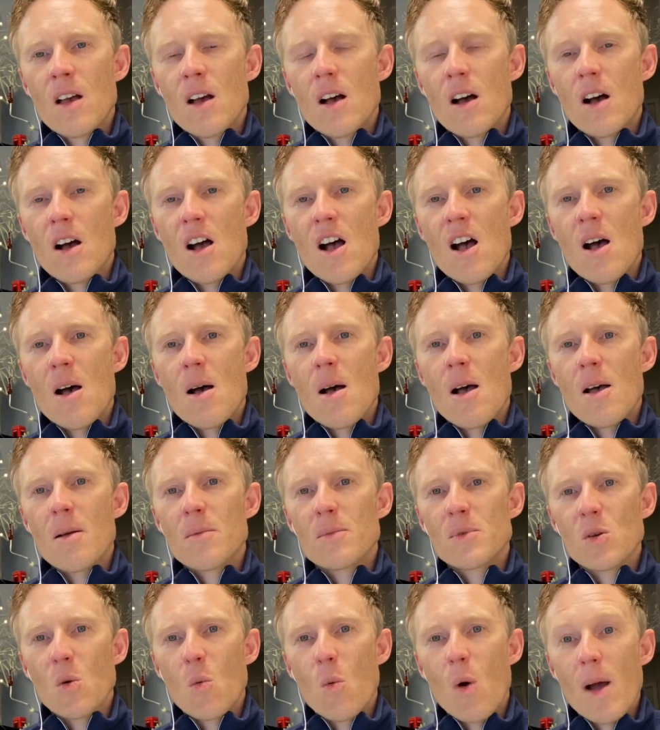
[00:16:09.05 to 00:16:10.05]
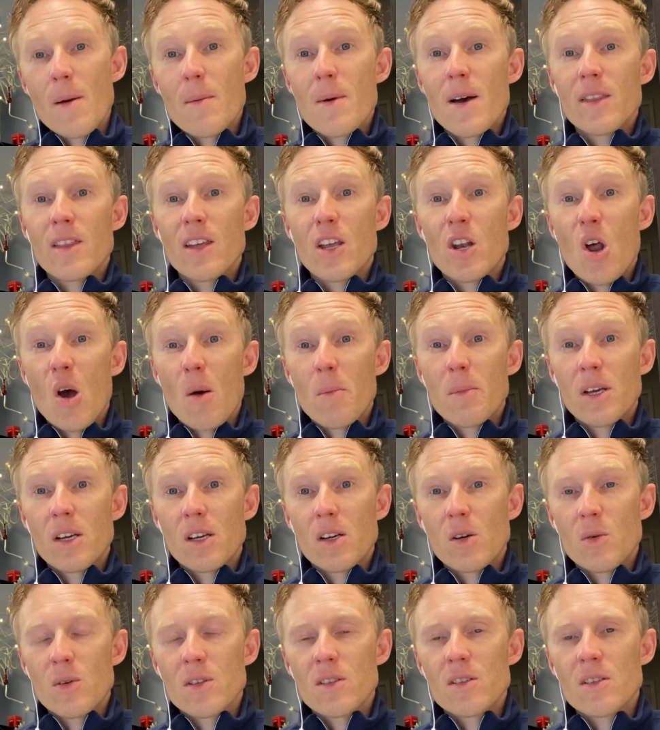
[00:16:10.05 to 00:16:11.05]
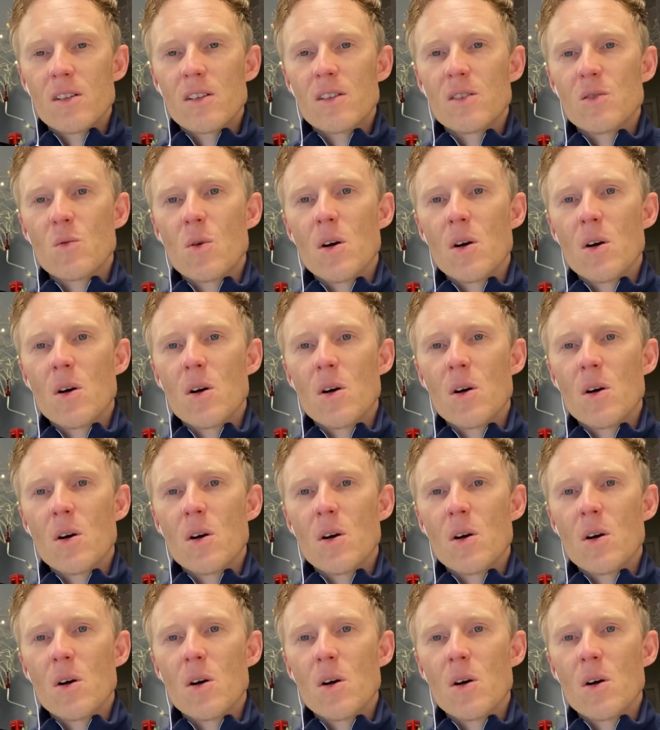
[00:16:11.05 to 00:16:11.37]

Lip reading: So why might they not be in coincidence?